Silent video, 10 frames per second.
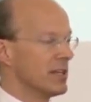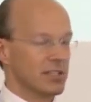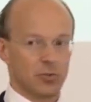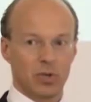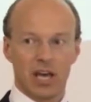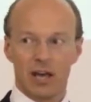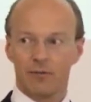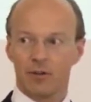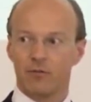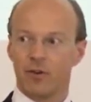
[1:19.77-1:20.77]
So we have
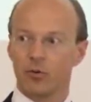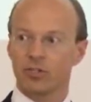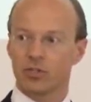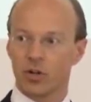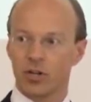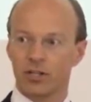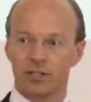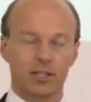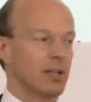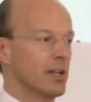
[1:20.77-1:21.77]
a very solid
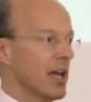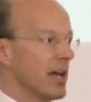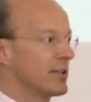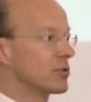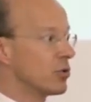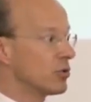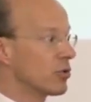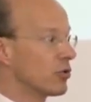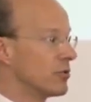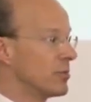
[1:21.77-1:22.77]
and good
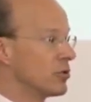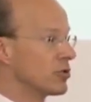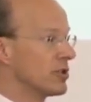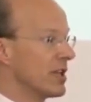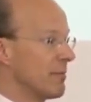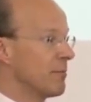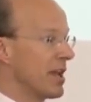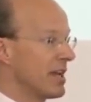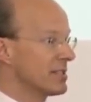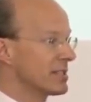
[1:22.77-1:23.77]
contribution in
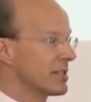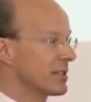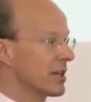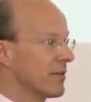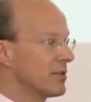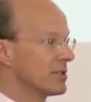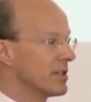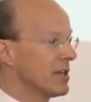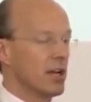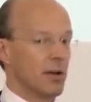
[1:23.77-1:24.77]
place that covers
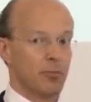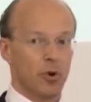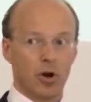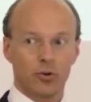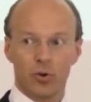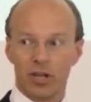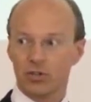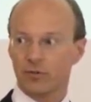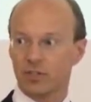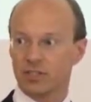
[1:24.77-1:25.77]
a broad
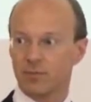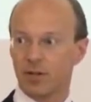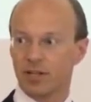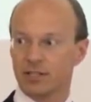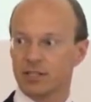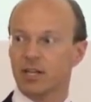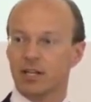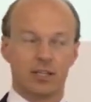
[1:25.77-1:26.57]
range of disciplines,